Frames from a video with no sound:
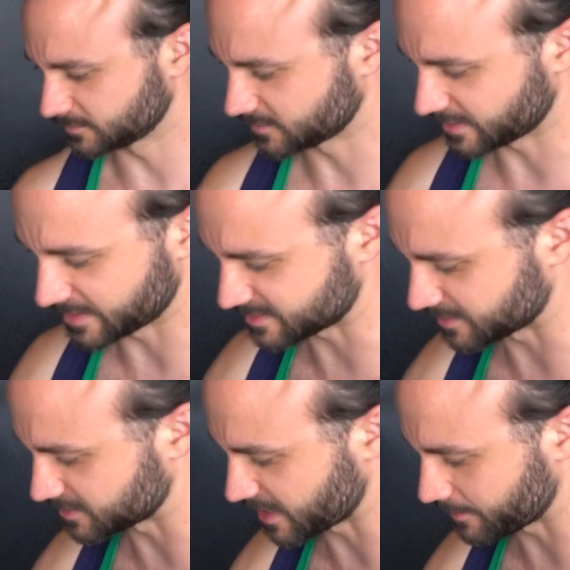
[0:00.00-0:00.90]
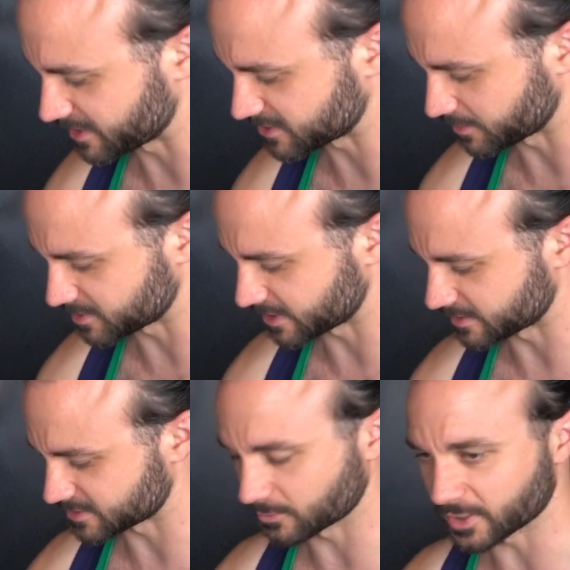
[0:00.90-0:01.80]
I guess the Japanese sweet
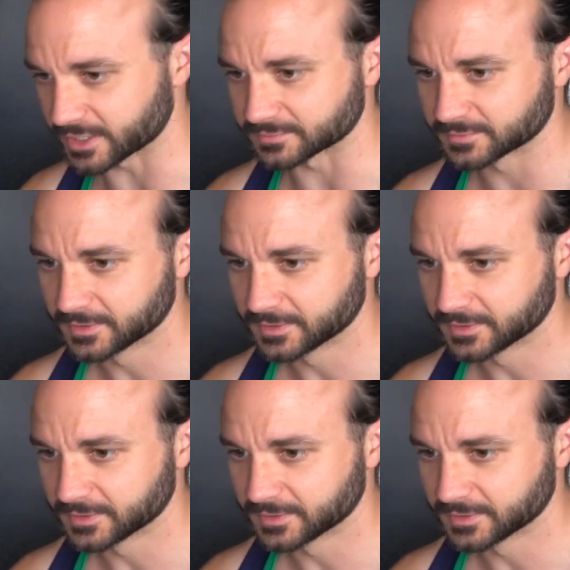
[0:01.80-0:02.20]
potatoes are white.